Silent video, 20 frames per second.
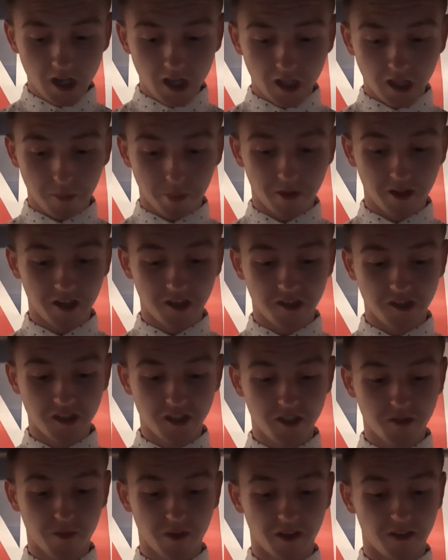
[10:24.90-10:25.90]
The
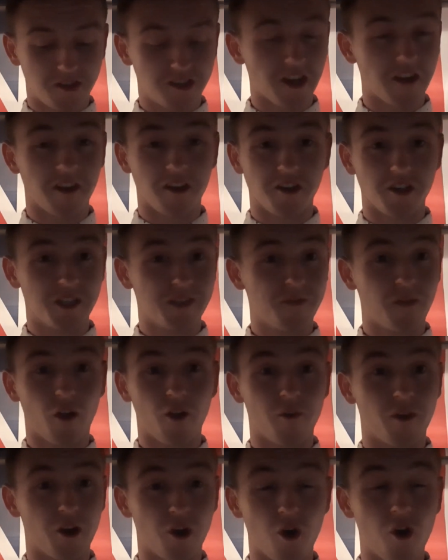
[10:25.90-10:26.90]
police, when they said they're just
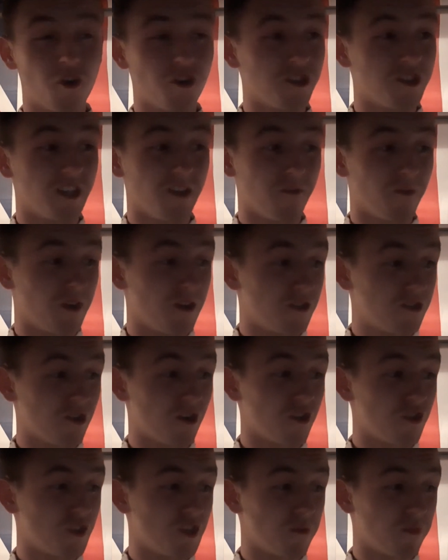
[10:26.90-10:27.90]
following orders, even when you
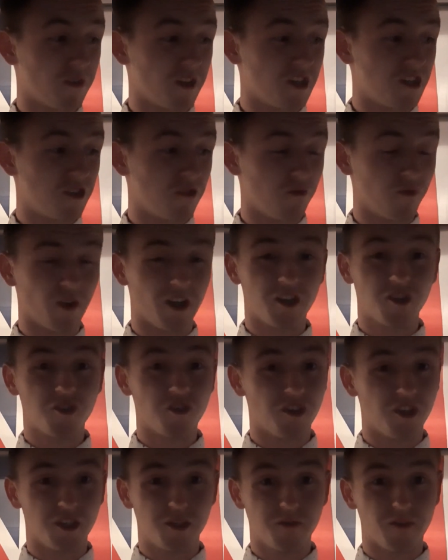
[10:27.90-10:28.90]
talk to the police who
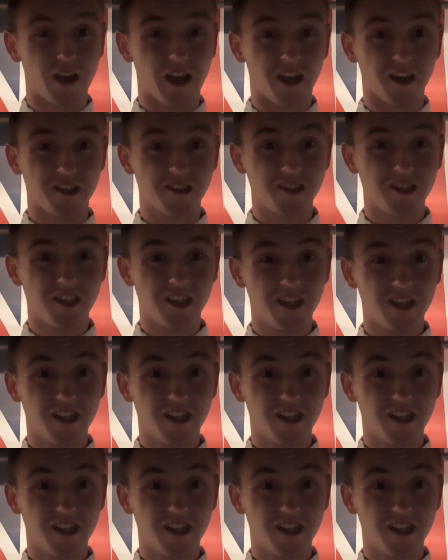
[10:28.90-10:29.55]
issue these fines,